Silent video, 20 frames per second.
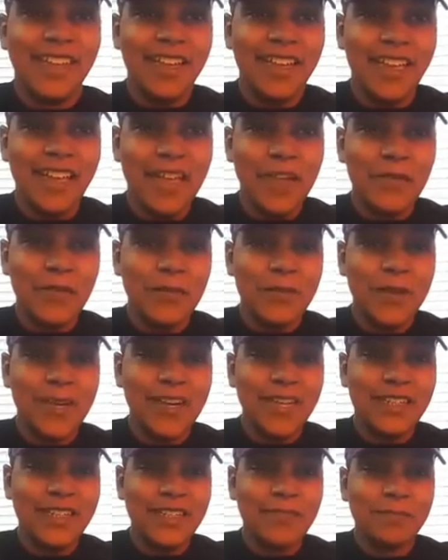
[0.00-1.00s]
Hey
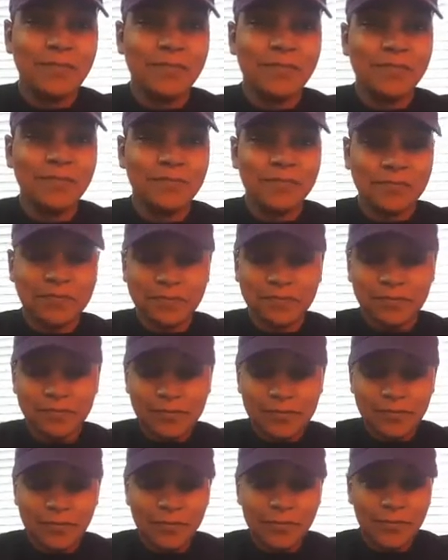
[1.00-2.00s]
everybody,
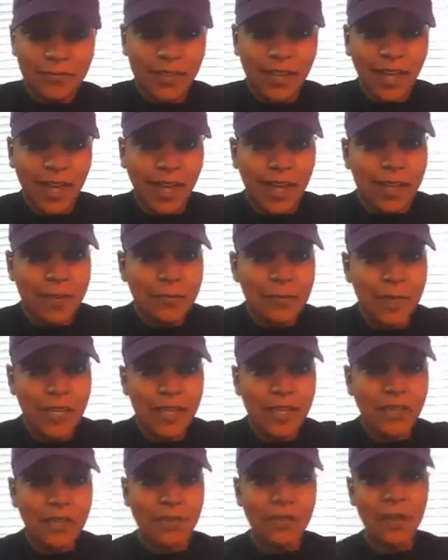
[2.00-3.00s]
I'm
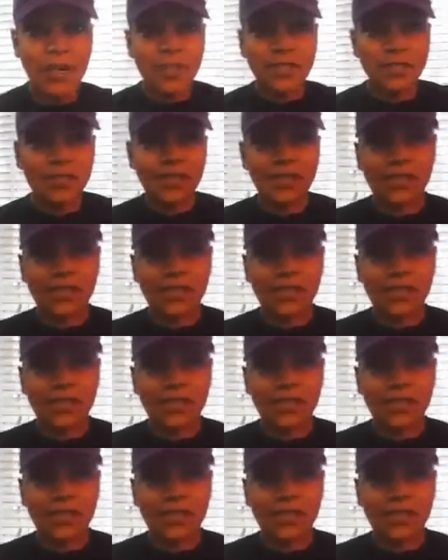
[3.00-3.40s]
making a monster